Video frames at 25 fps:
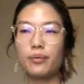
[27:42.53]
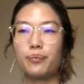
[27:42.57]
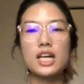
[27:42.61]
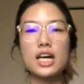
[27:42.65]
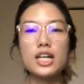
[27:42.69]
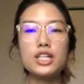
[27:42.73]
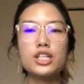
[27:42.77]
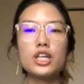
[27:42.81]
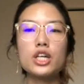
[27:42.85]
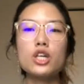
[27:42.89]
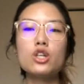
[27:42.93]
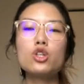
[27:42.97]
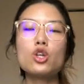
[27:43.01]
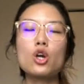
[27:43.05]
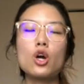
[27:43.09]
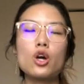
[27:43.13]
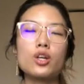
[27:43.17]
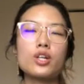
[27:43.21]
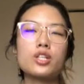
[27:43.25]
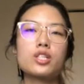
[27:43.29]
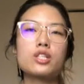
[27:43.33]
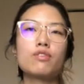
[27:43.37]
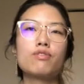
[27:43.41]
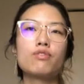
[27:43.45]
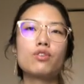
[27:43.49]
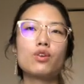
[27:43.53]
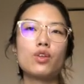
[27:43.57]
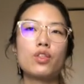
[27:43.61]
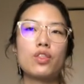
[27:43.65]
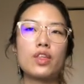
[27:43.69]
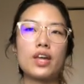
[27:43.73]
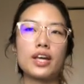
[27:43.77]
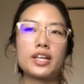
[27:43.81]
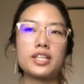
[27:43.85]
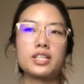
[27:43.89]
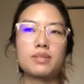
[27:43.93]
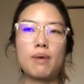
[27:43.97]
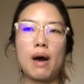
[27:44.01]
I did notice a few
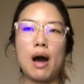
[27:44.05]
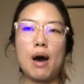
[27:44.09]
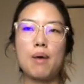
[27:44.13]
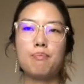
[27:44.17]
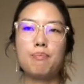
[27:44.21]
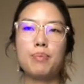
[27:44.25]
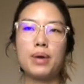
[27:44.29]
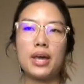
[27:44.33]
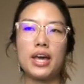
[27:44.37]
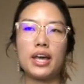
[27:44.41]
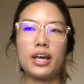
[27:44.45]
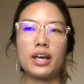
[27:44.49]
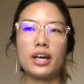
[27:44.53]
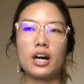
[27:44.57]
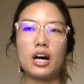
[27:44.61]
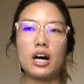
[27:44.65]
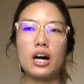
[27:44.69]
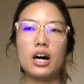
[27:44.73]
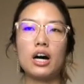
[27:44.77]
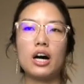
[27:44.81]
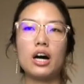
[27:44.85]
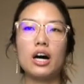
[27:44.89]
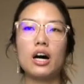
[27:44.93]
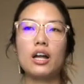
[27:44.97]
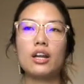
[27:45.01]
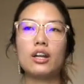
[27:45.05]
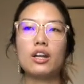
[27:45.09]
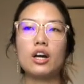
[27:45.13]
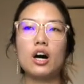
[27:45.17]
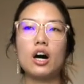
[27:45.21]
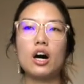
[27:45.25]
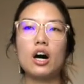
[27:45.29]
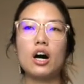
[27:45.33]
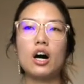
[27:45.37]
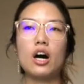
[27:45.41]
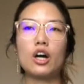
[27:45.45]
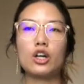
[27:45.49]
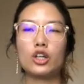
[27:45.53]
things about being
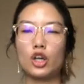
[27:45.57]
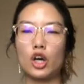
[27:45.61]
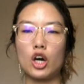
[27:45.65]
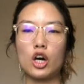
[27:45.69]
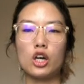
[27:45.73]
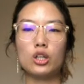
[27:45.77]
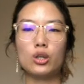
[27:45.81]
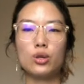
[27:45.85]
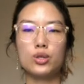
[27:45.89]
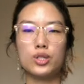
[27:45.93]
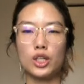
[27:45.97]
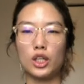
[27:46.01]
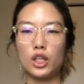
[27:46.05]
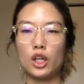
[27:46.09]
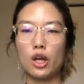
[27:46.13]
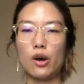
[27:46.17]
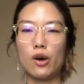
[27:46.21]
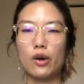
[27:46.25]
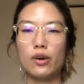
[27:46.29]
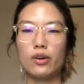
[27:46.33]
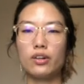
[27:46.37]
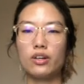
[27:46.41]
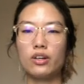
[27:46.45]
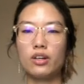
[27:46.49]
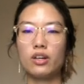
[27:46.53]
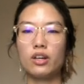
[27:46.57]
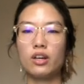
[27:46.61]
a girl who's alone.